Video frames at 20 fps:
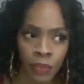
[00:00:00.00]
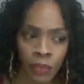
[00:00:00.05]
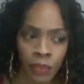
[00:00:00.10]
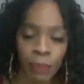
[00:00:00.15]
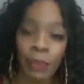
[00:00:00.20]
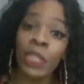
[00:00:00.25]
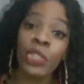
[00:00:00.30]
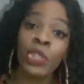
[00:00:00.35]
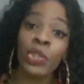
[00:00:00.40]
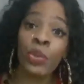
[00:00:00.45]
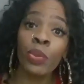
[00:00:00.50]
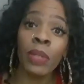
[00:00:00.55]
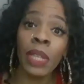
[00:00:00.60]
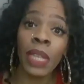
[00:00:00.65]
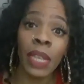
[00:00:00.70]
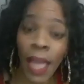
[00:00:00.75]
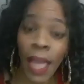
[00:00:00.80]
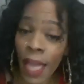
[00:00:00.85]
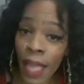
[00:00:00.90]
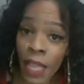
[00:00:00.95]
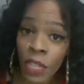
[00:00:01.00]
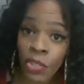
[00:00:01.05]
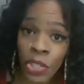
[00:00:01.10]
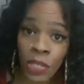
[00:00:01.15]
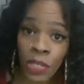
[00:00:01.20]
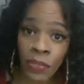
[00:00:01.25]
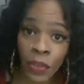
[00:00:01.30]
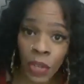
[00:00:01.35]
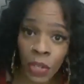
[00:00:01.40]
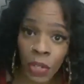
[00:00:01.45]
Bitch, you need an
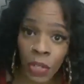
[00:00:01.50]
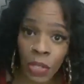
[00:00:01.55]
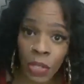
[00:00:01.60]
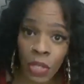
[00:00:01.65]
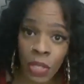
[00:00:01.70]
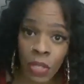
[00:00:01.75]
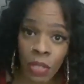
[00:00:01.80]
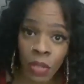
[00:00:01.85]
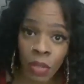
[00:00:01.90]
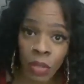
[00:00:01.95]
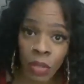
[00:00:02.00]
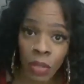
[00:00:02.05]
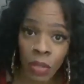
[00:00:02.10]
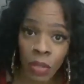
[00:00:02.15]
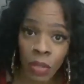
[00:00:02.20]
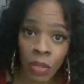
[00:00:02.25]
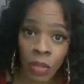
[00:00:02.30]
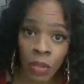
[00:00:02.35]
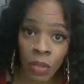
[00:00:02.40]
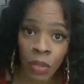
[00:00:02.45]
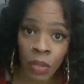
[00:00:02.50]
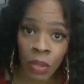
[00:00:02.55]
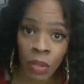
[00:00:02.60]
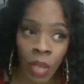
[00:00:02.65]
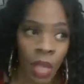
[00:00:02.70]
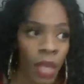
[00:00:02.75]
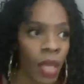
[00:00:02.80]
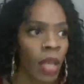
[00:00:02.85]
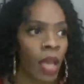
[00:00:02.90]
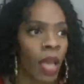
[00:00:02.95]
address first.
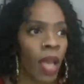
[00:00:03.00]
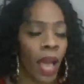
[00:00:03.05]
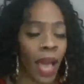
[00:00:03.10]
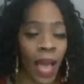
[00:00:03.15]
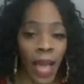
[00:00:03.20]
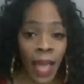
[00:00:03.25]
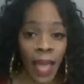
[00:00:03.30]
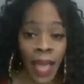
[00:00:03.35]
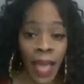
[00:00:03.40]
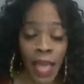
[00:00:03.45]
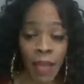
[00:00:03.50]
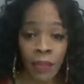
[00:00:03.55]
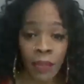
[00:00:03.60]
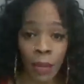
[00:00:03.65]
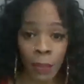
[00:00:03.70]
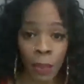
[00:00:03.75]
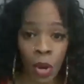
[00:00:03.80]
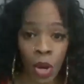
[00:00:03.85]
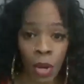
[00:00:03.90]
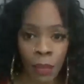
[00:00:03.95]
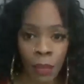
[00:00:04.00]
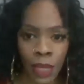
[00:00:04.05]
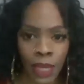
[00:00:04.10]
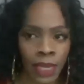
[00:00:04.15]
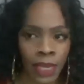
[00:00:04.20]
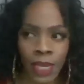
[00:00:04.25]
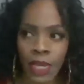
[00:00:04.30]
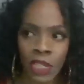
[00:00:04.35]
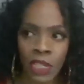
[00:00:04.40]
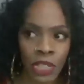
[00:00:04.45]
I have an apartment
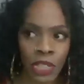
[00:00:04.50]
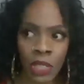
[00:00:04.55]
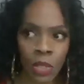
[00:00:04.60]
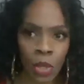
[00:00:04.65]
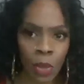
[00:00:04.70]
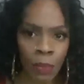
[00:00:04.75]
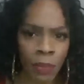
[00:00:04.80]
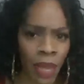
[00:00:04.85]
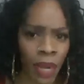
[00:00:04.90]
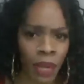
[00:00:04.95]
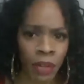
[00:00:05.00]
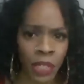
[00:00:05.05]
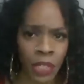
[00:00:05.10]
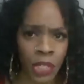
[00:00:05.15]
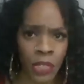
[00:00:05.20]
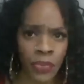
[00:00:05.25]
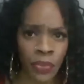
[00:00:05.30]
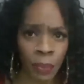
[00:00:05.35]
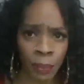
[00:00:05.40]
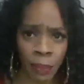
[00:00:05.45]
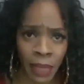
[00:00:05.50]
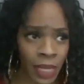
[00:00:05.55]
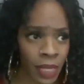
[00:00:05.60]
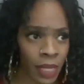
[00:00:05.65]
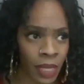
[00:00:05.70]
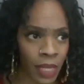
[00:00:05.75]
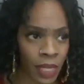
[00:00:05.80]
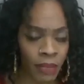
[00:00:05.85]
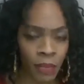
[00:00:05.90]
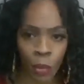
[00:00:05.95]
and there's still barriers for me
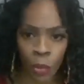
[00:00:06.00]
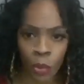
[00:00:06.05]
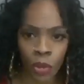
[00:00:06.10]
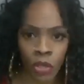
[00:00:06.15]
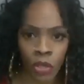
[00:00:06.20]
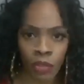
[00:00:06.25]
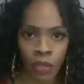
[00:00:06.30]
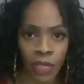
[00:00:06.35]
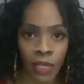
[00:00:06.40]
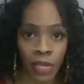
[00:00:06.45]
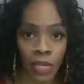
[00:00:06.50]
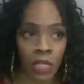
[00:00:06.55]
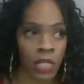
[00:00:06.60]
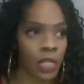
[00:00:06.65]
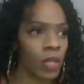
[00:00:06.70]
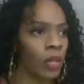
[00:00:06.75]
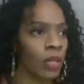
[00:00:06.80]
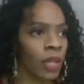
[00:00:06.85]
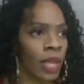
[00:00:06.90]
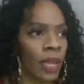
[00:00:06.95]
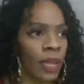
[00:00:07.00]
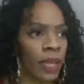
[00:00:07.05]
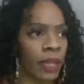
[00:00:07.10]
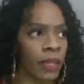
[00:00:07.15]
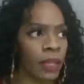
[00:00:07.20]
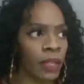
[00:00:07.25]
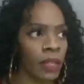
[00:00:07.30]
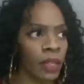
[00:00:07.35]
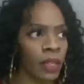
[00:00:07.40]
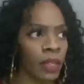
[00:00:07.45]
to even work right now. So
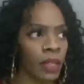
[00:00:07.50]
like